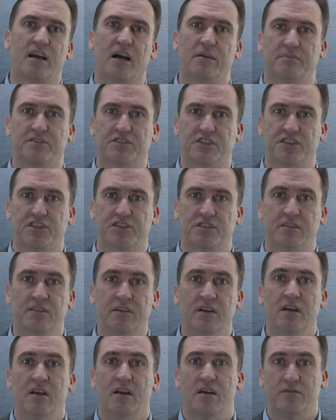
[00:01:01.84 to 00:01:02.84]
competition
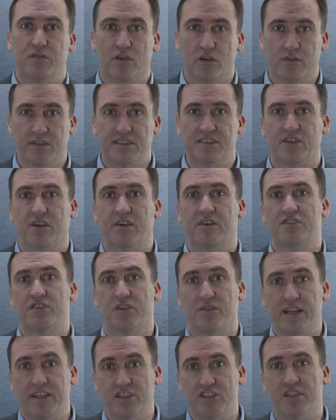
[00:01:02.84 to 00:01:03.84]
for a research
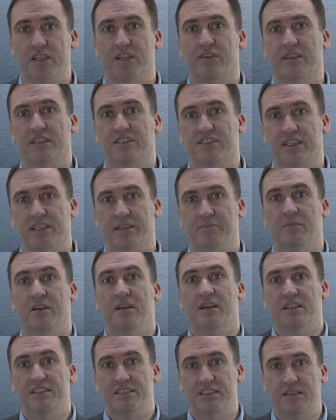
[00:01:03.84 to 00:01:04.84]
or engineering team
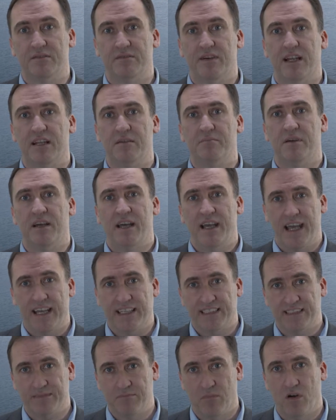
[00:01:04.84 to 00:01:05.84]
to develop
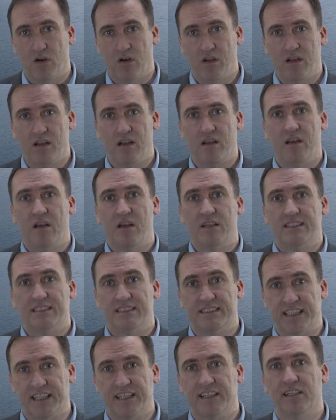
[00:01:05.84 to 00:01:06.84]
a small,
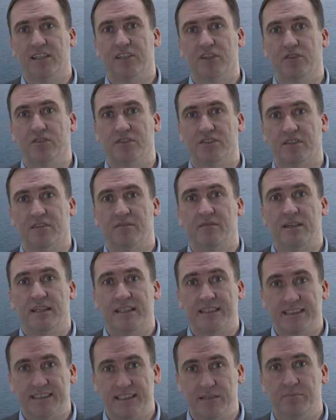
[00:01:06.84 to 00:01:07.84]
single-user,
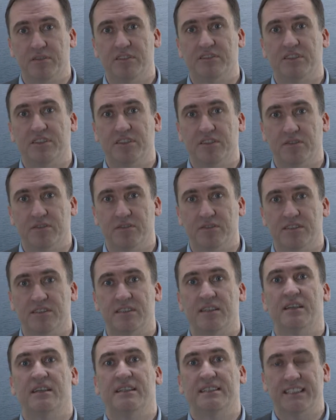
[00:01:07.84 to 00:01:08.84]
simple-to-use
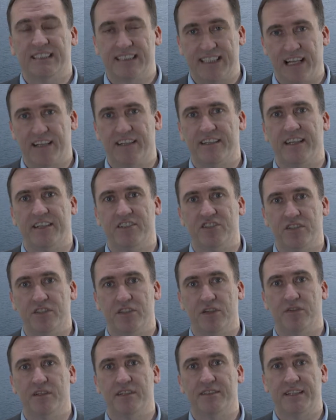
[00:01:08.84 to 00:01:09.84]
desalination
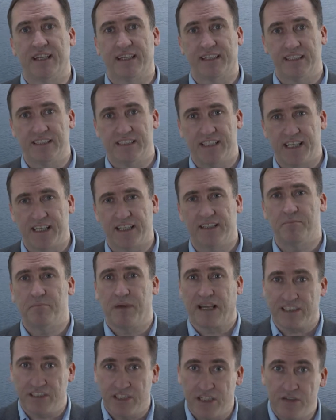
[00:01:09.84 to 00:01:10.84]
unit that can take
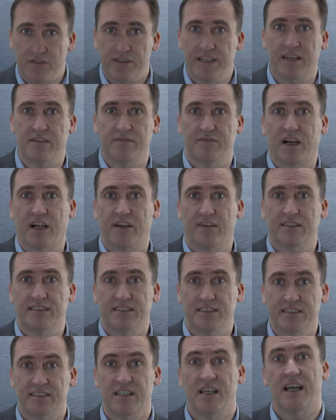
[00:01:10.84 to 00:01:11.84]
bacteria and
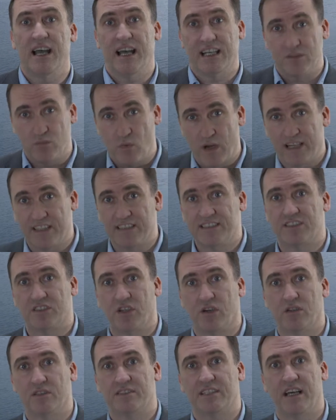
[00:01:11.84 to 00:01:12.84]
viruses as well as
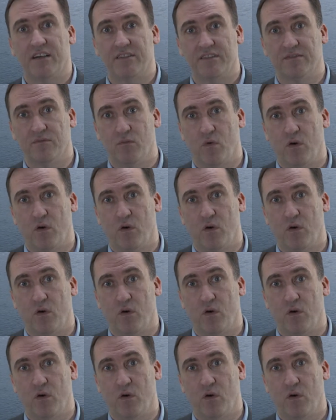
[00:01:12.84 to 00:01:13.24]
salt out of